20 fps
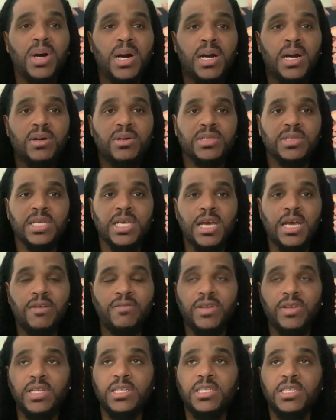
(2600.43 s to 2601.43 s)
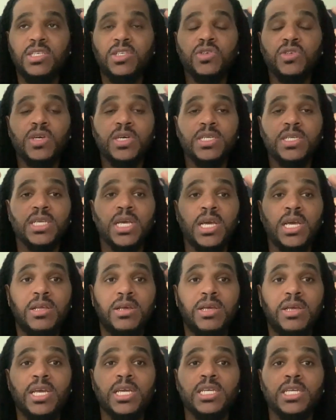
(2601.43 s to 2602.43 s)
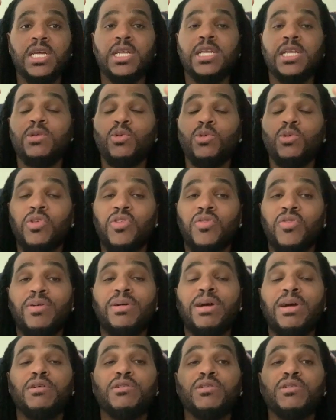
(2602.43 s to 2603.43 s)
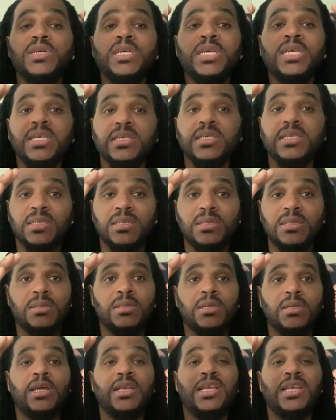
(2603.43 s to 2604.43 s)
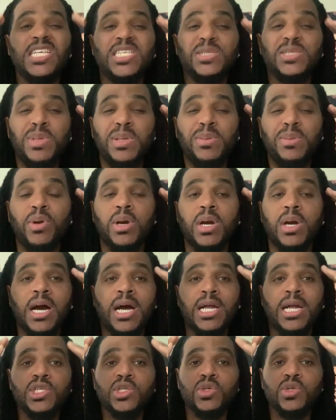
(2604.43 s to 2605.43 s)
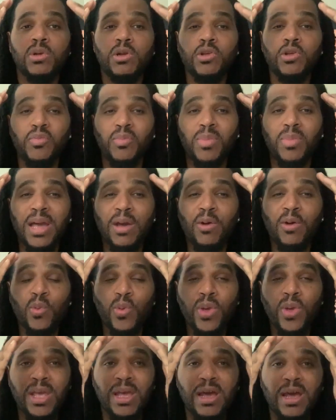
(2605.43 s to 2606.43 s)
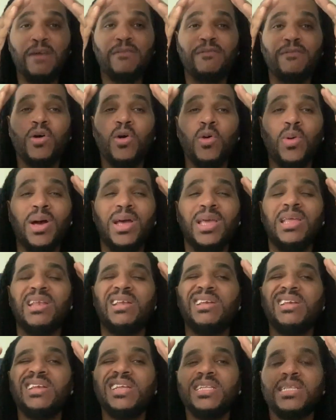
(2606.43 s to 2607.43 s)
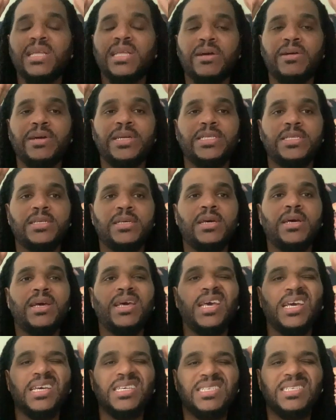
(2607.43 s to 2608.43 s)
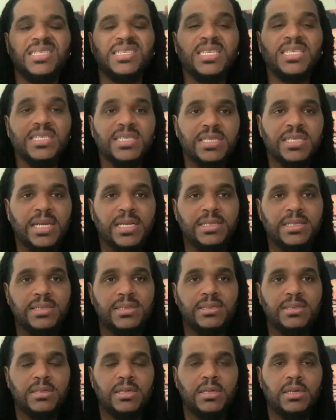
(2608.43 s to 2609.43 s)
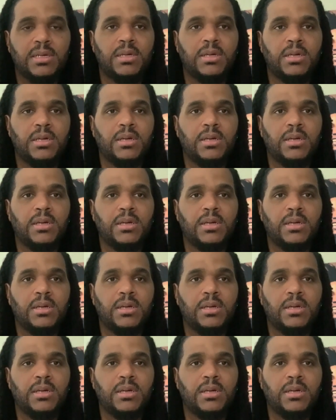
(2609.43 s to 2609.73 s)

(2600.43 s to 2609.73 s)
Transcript: Marcus Garvey did stress education. It was for a reason. These people control us by way of our illiterate existence.